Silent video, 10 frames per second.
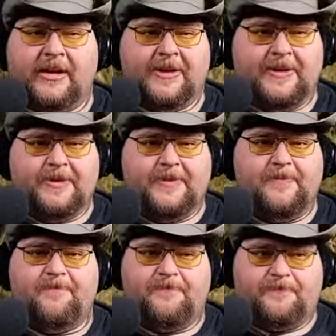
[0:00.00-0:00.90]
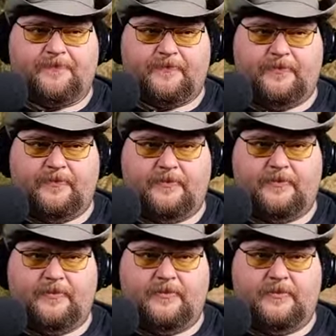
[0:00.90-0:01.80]

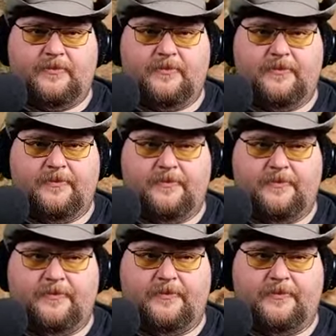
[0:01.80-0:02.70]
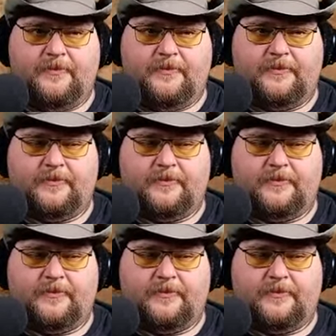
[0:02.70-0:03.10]
Nobody speaks.